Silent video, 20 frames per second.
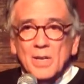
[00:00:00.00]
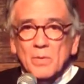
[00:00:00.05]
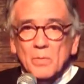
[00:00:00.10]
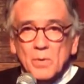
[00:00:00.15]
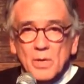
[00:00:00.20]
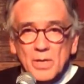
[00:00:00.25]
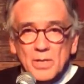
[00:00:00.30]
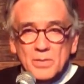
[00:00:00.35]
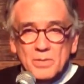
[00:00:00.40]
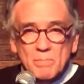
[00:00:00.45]

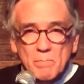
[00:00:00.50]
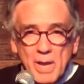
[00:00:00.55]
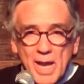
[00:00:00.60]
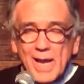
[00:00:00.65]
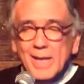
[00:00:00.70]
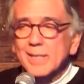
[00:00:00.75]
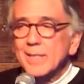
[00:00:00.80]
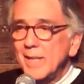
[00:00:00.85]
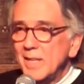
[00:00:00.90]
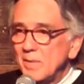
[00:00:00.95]
was
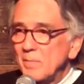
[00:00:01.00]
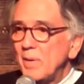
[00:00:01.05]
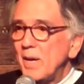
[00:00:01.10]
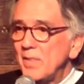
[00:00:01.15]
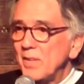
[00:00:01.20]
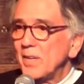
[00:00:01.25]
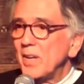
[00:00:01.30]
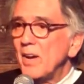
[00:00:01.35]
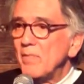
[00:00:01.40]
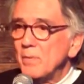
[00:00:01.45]
mandated by
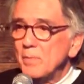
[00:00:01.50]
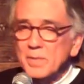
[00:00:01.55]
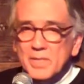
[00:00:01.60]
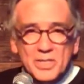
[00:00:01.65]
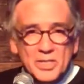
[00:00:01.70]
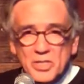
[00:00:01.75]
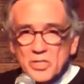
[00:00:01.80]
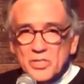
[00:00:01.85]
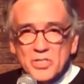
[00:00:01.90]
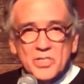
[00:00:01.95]
the government
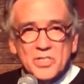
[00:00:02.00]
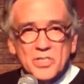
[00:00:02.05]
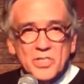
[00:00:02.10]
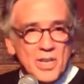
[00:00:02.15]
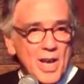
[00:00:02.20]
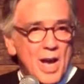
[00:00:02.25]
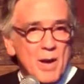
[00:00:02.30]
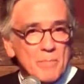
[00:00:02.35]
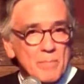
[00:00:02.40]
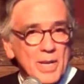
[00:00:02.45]
to just stop